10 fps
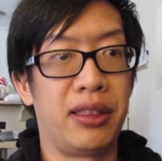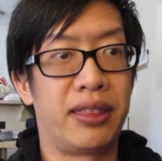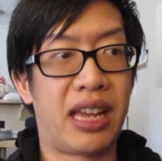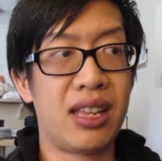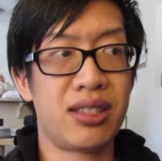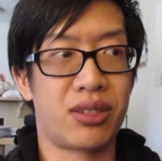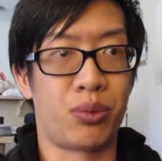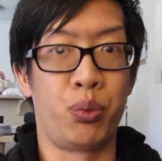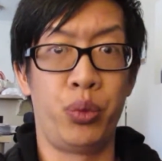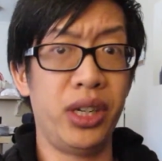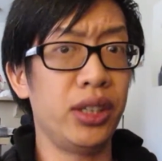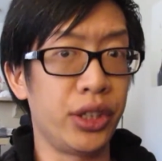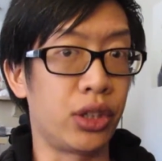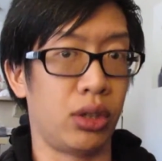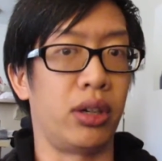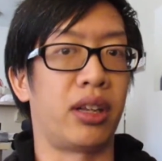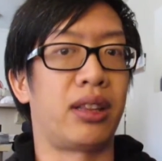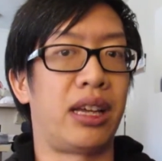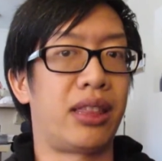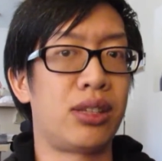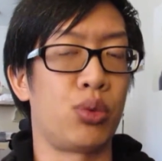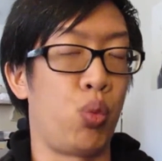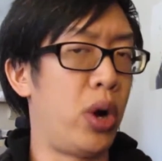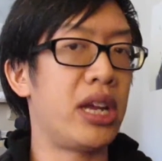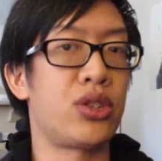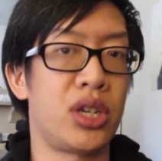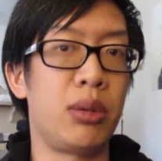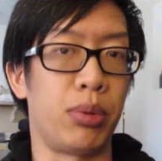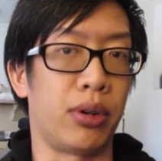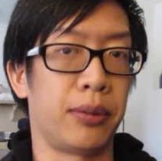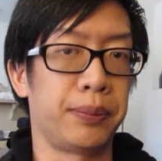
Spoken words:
That's really good. Like, that's way cheaper.